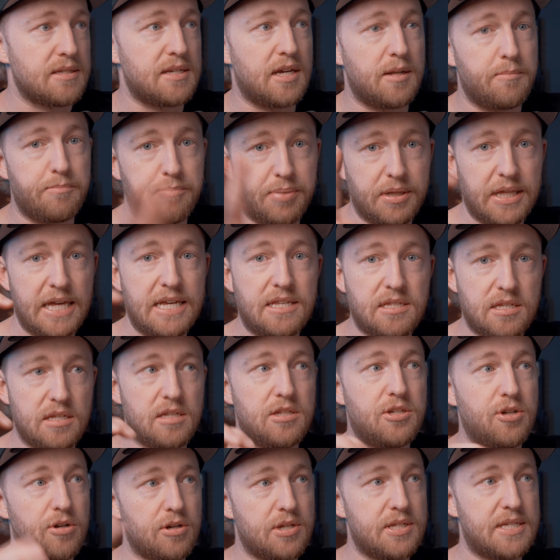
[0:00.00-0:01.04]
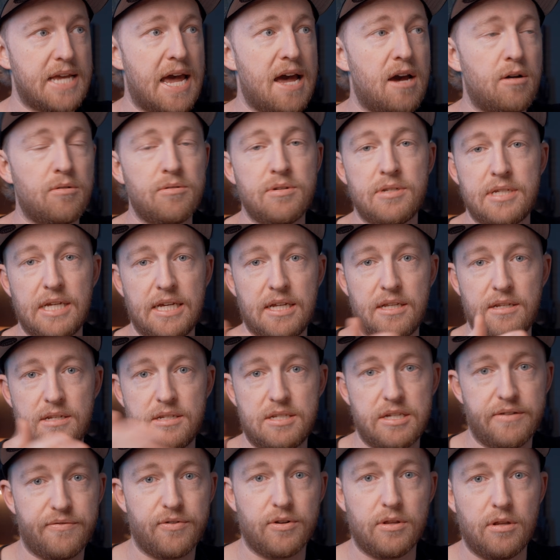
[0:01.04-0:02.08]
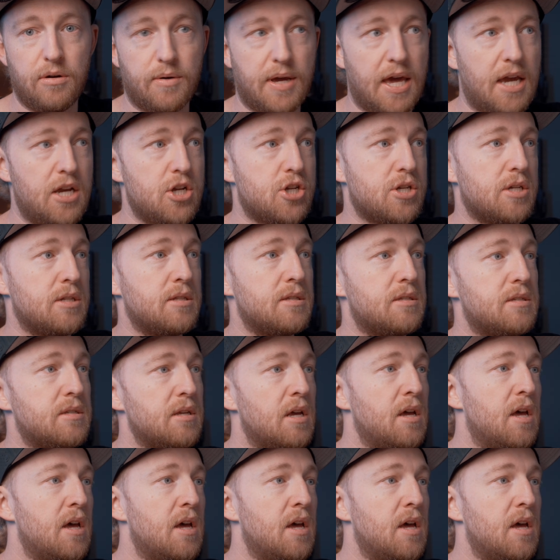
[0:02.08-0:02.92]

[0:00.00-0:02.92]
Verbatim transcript: It places your sound in different locations.